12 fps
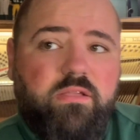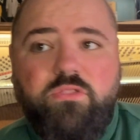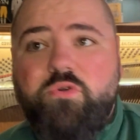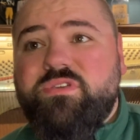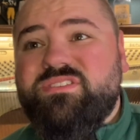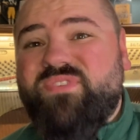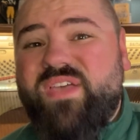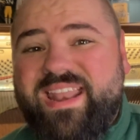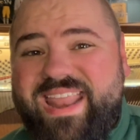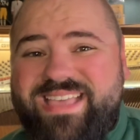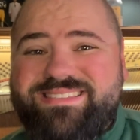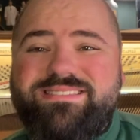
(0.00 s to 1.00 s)
Lucas Van
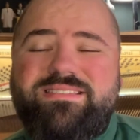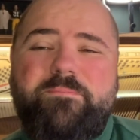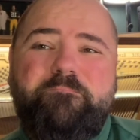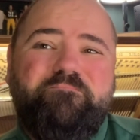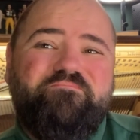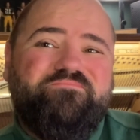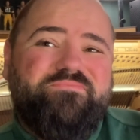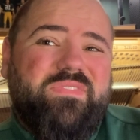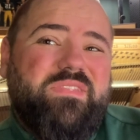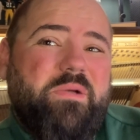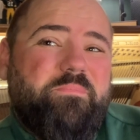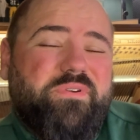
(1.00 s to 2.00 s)
Ness,
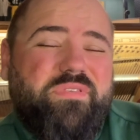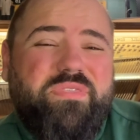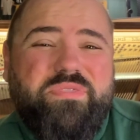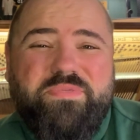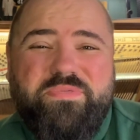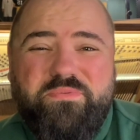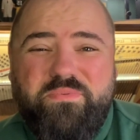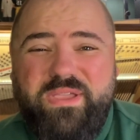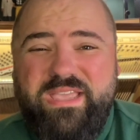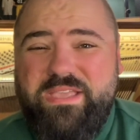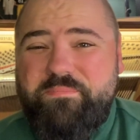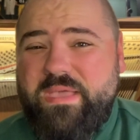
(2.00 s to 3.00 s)
number
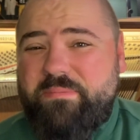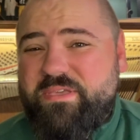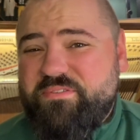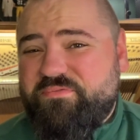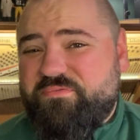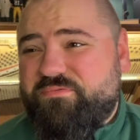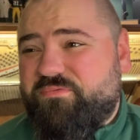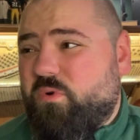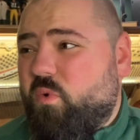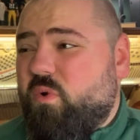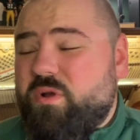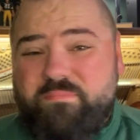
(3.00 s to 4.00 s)
3, maybe
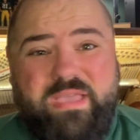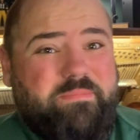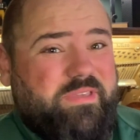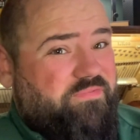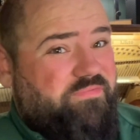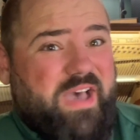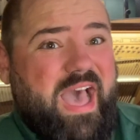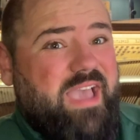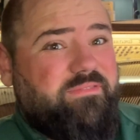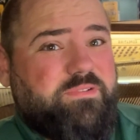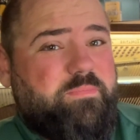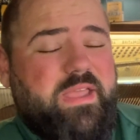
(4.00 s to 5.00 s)
4, maybe
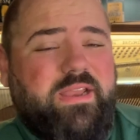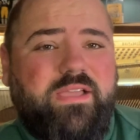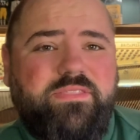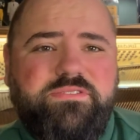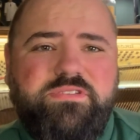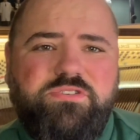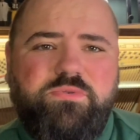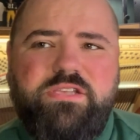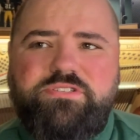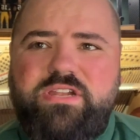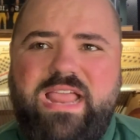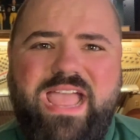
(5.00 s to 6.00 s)
5, depending on the
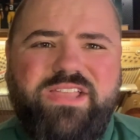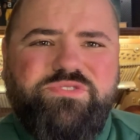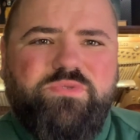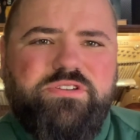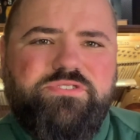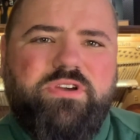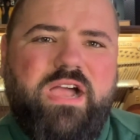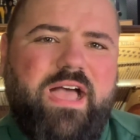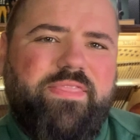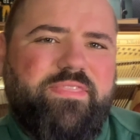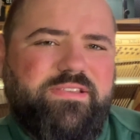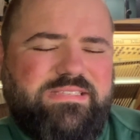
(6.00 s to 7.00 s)
situation, edge rusher
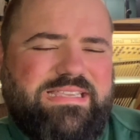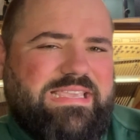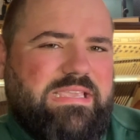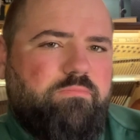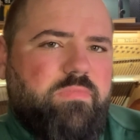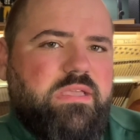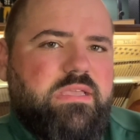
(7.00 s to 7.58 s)
on the team.